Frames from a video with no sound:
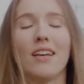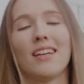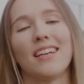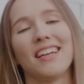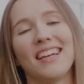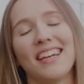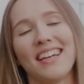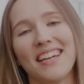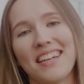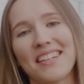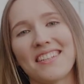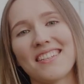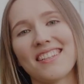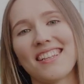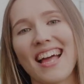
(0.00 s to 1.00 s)

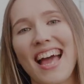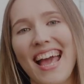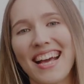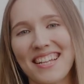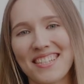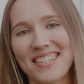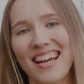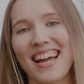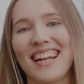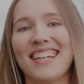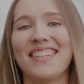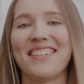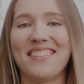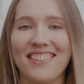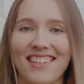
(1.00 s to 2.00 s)
it's like a
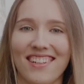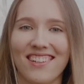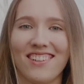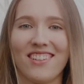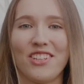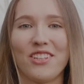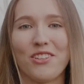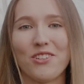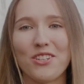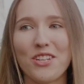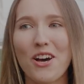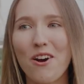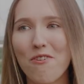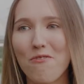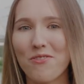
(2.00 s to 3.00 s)
silent deal. You
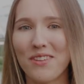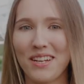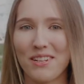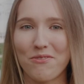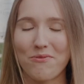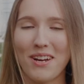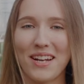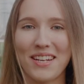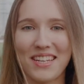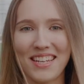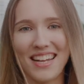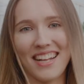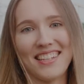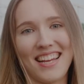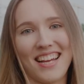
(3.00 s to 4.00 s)
know that when he
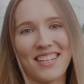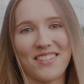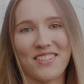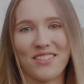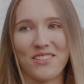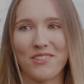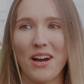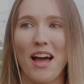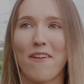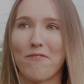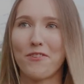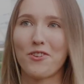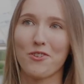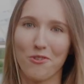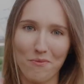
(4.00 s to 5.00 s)
attacks, you
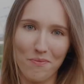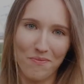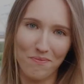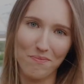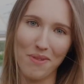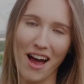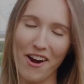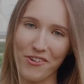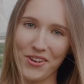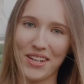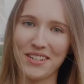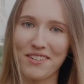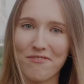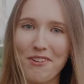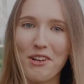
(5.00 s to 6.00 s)
have to parry
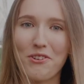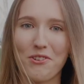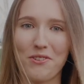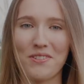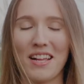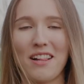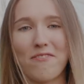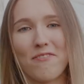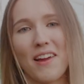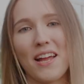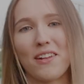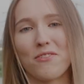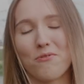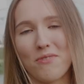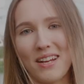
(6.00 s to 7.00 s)
and defend yourself,
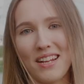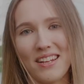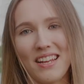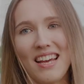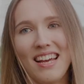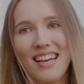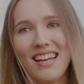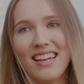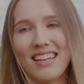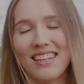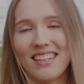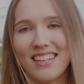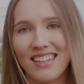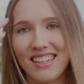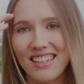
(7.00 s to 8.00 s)
and when
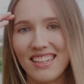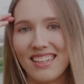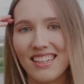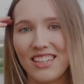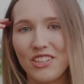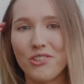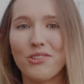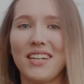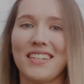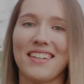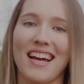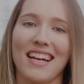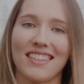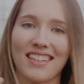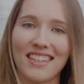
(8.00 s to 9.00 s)
you
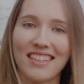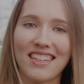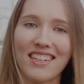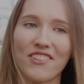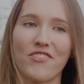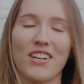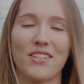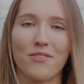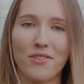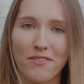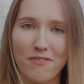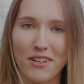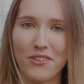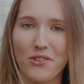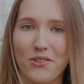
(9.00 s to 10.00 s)
attack, then he tries to
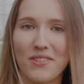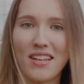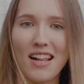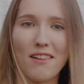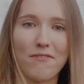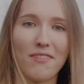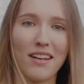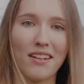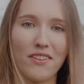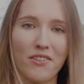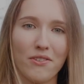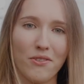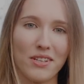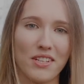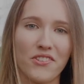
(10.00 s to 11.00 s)
defend yourself, and
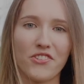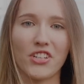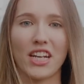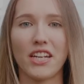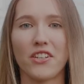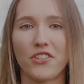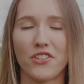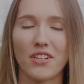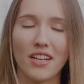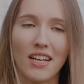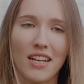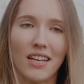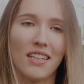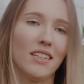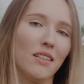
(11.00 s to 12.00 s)
you exchange
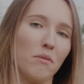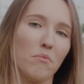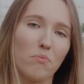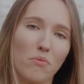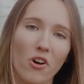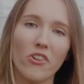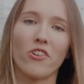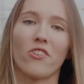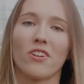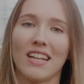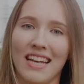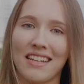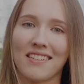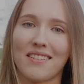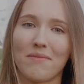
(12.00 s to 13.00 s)
more or
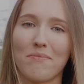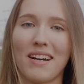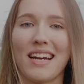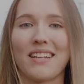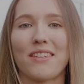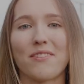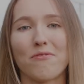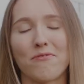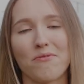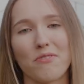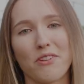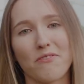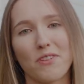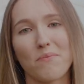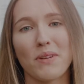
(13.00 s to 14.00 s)
less. But
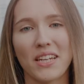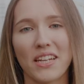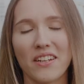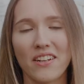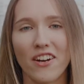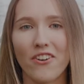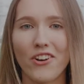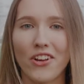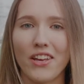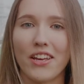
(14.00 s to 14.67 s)
with a beginner,